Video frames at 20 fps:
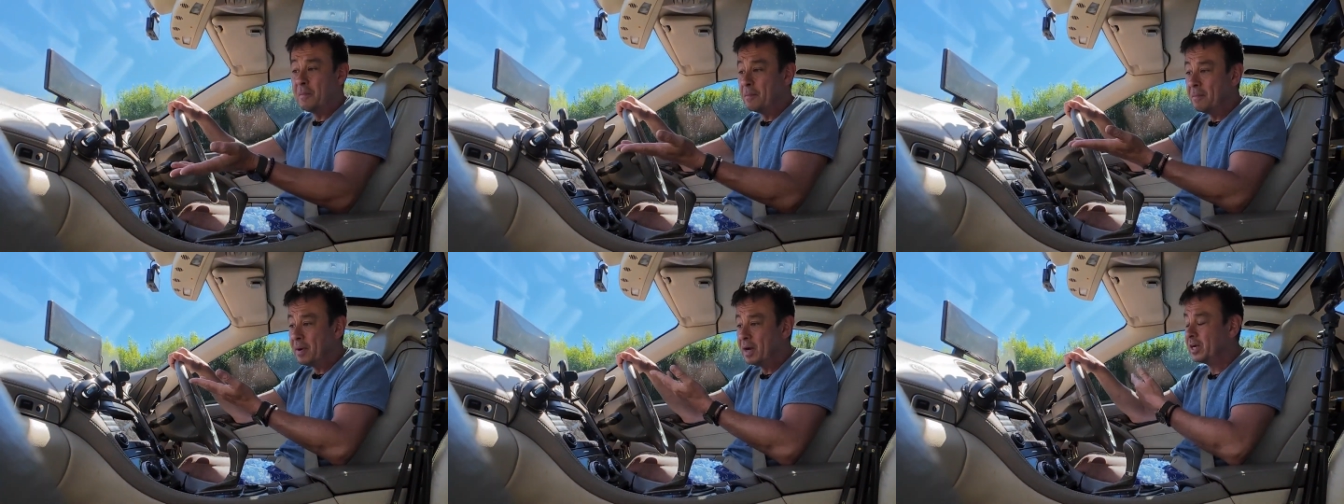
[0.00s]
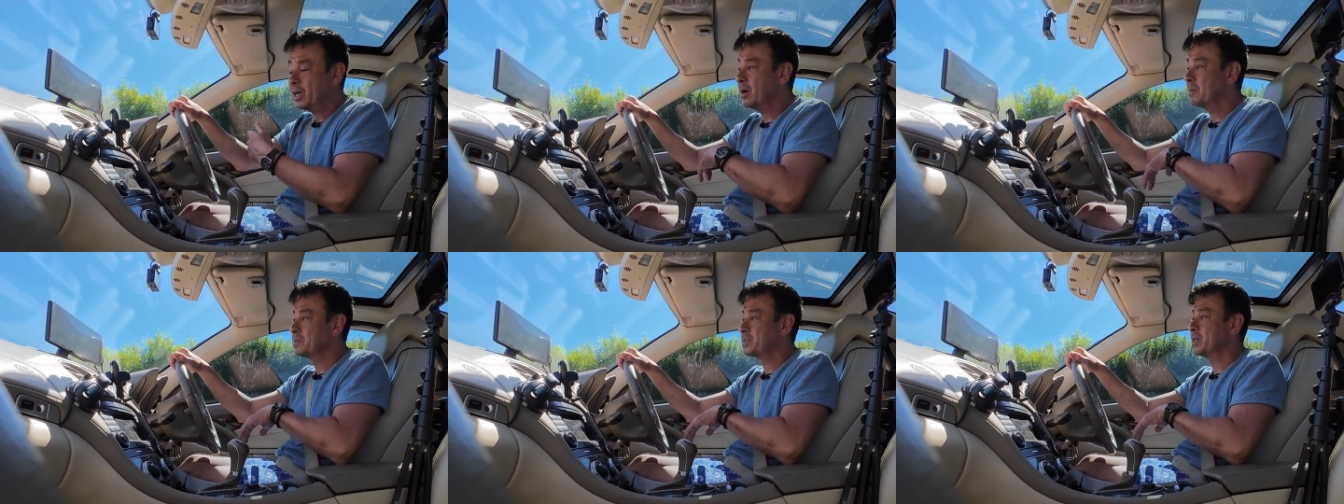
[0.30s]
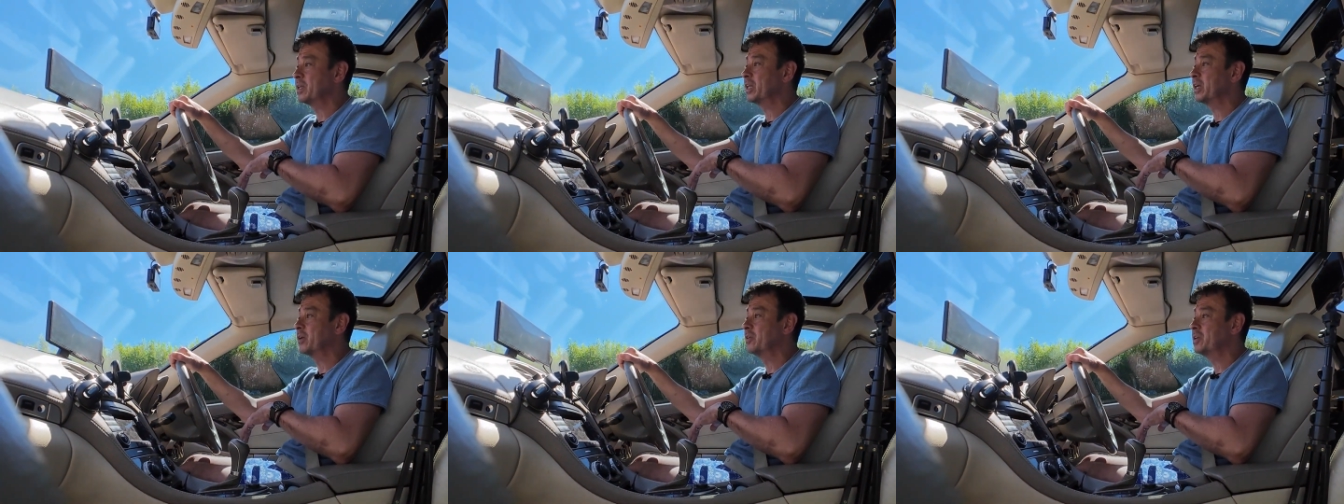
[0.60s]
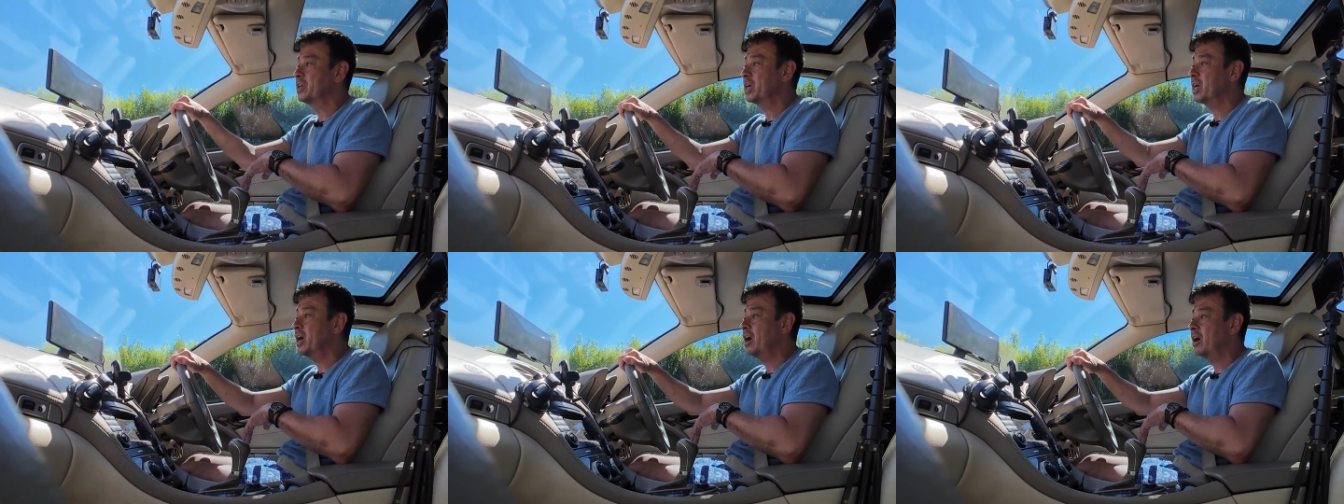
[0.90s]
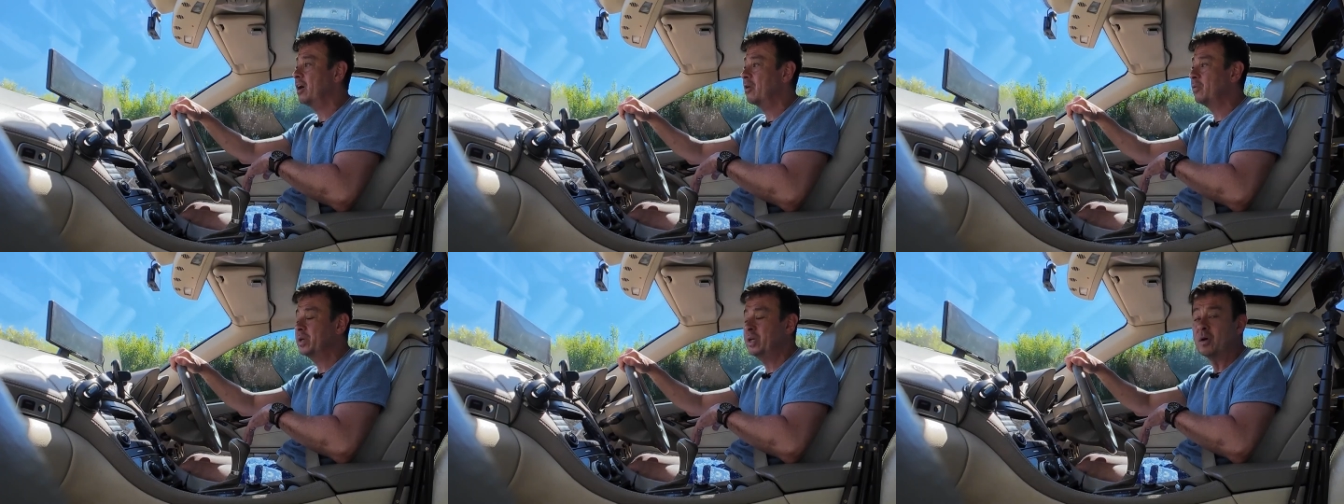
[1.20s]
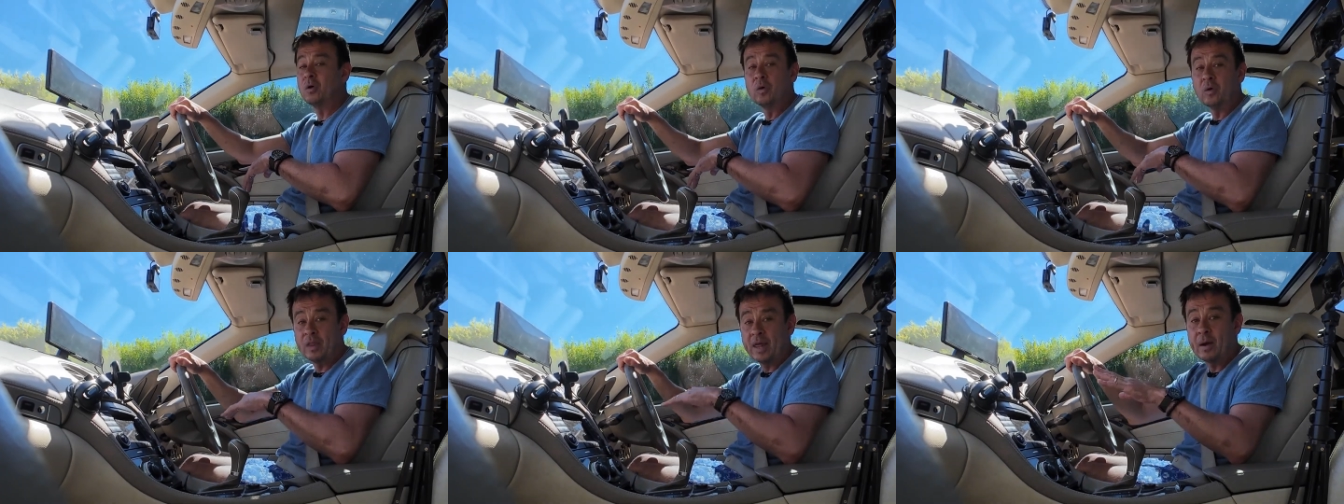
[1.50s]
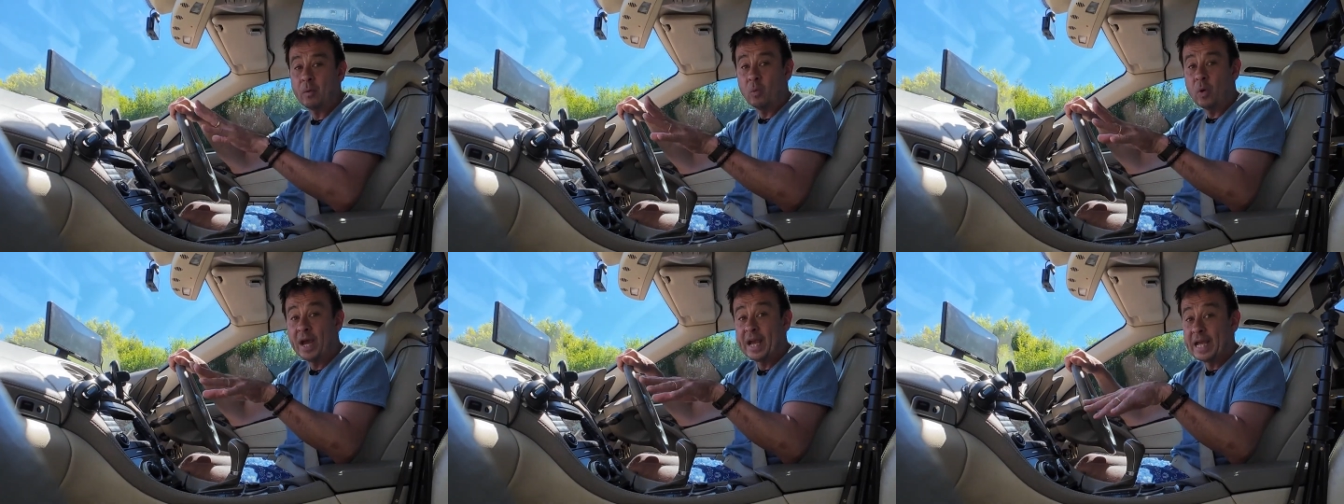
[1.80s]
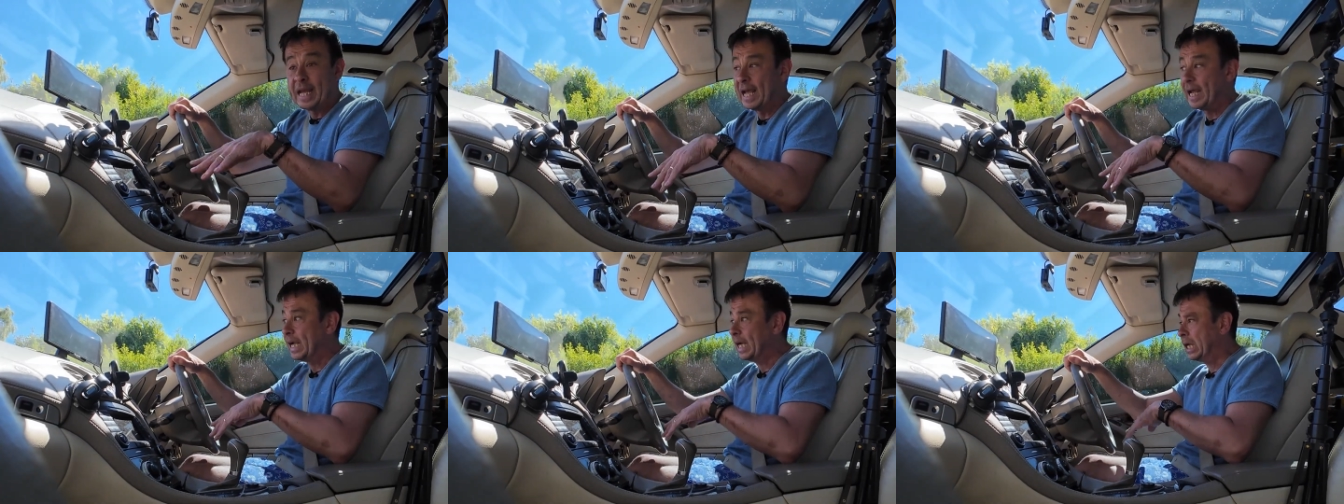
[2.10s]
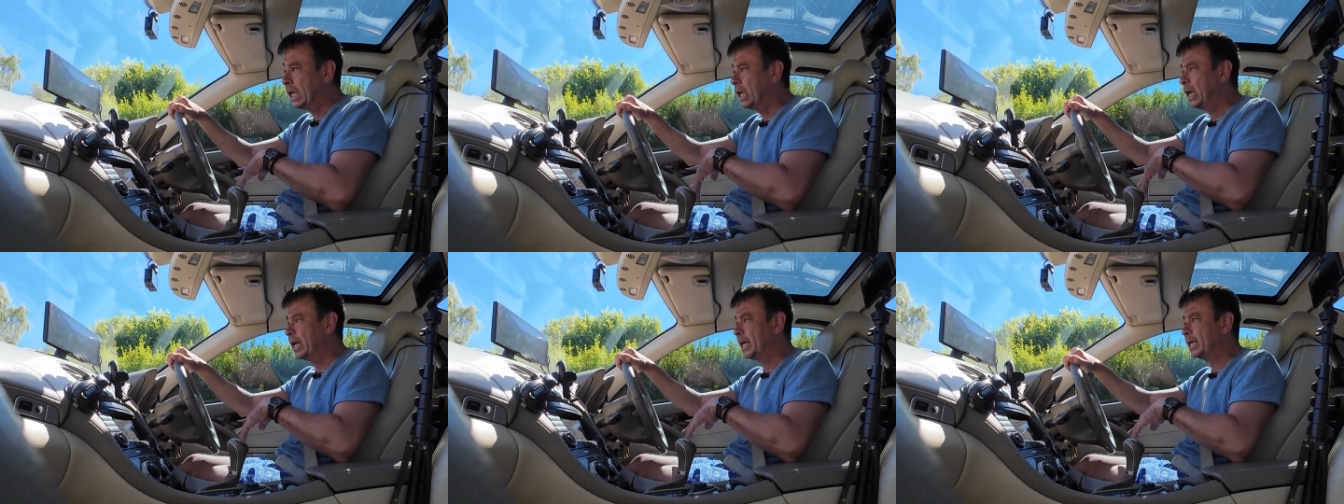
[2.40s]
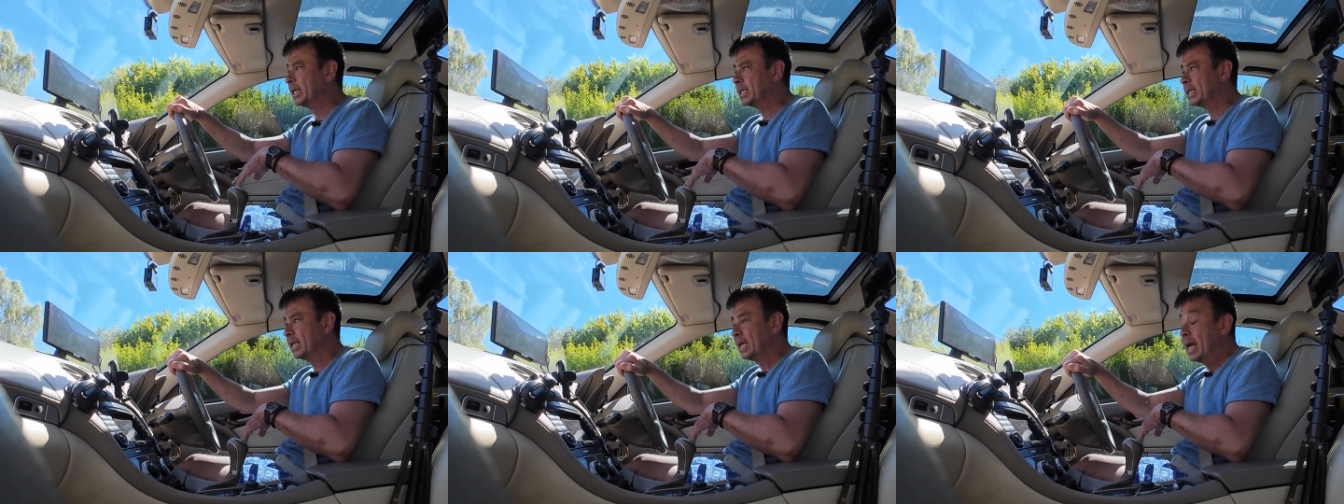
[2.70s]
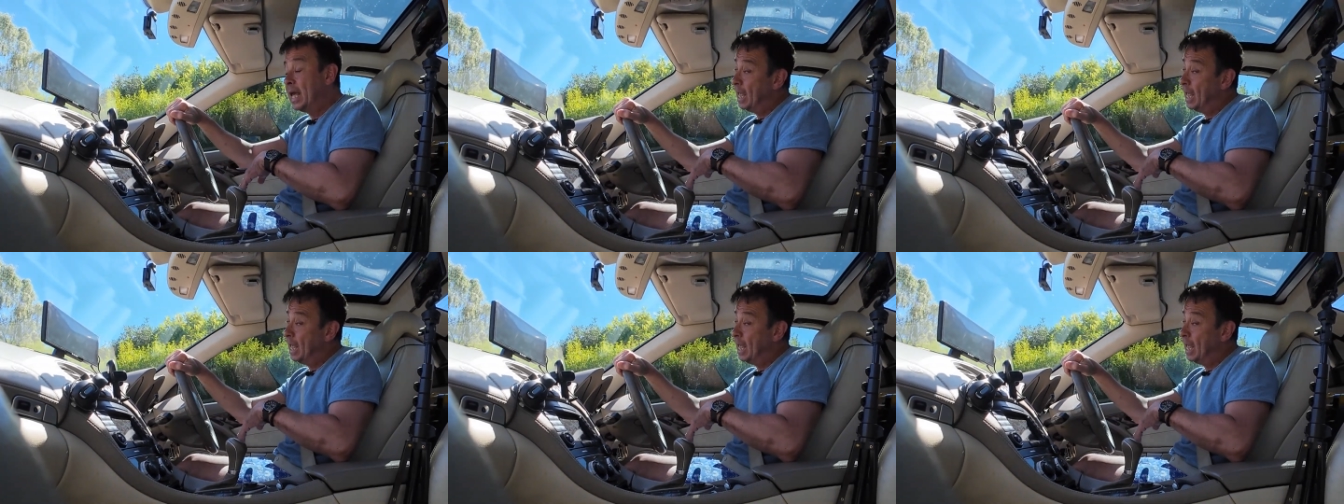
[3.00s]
and muck up something on your car. We're not all that way inclined.